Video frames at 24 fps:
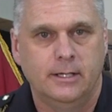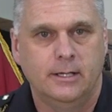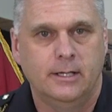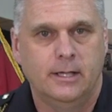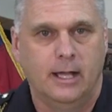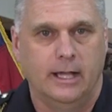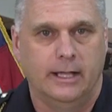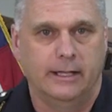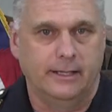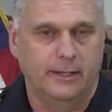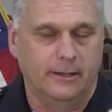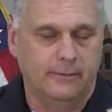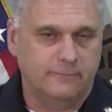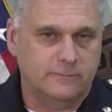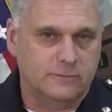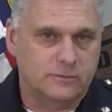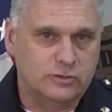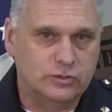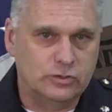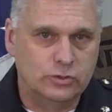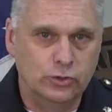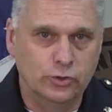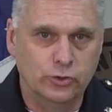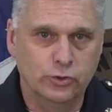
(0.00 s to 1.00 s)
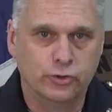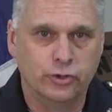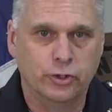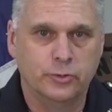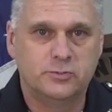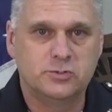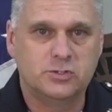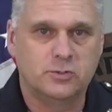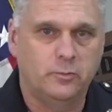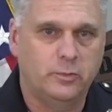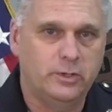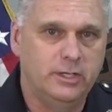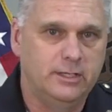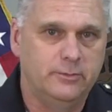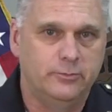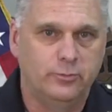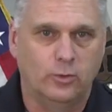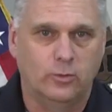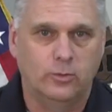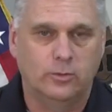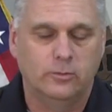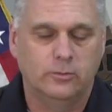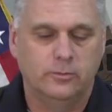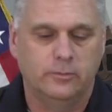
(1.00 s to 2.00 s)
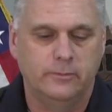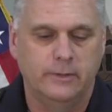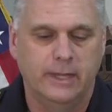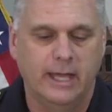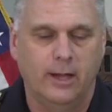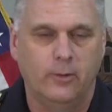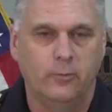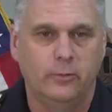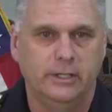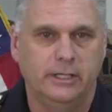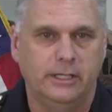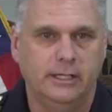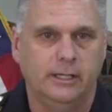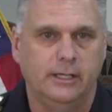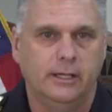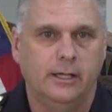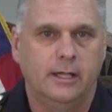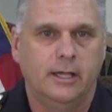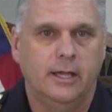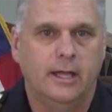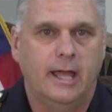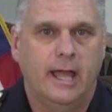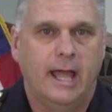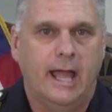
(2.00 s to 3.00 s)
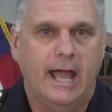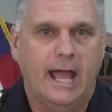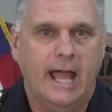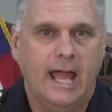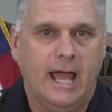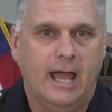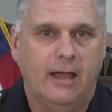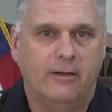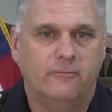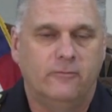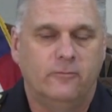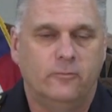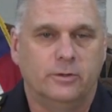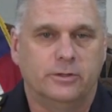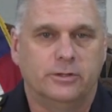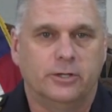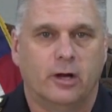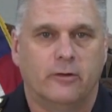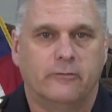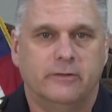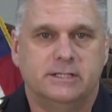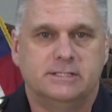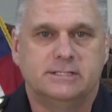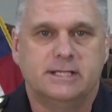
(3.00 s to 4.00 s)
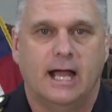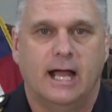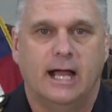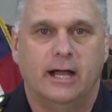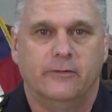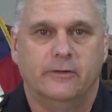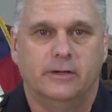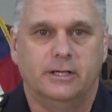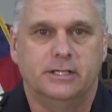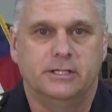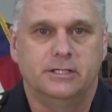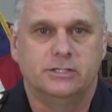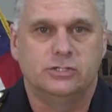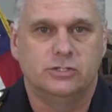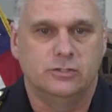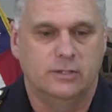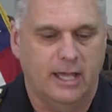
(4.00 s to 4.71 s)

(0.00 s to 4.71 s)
I got two groups of people that we have with our retirees.